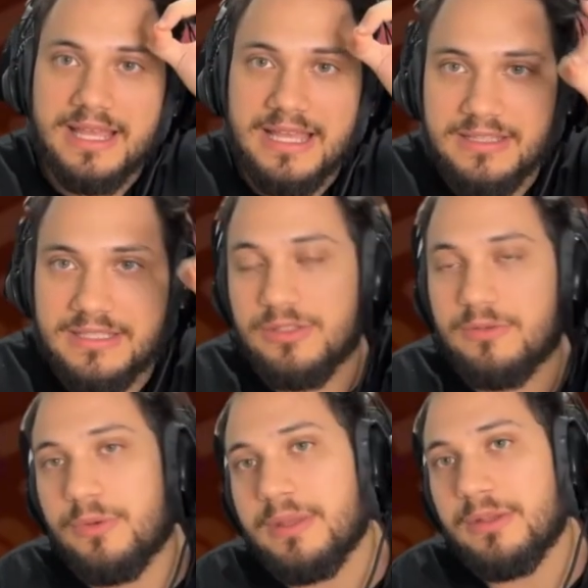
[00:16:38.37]
and it's
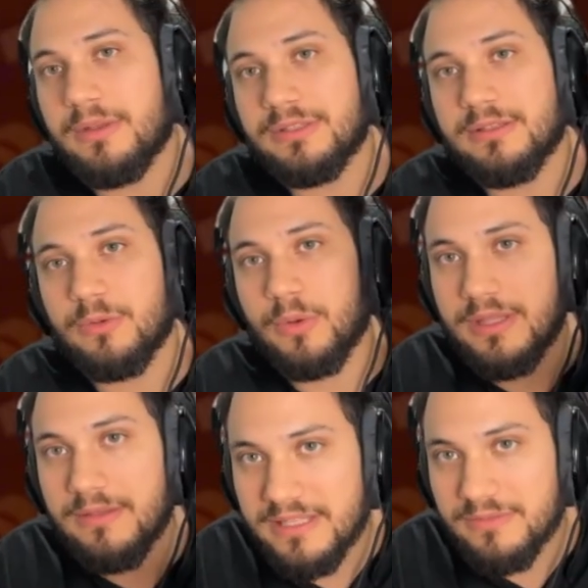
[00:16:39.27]
of your interest,
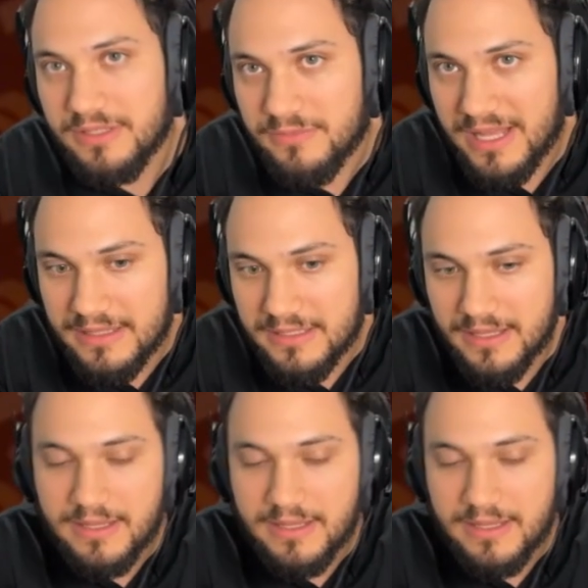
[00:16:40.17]
not investment advice.